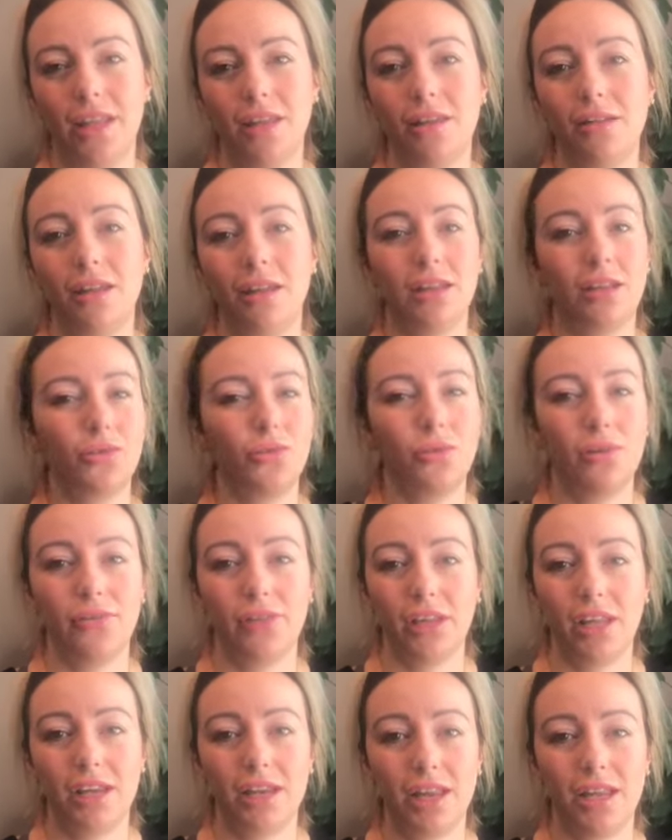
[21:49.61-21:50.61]
like all of the
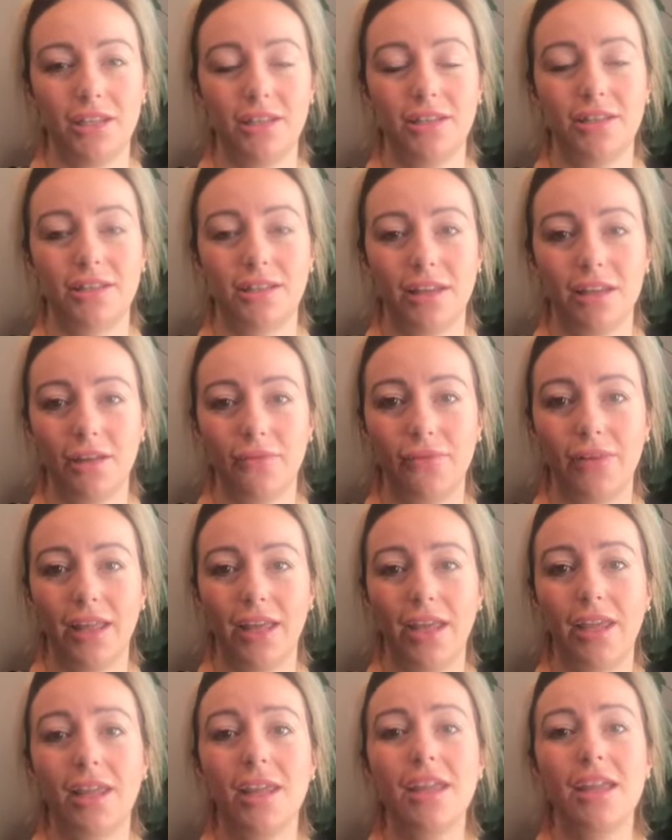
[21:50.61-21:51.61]
Canadians are lovely.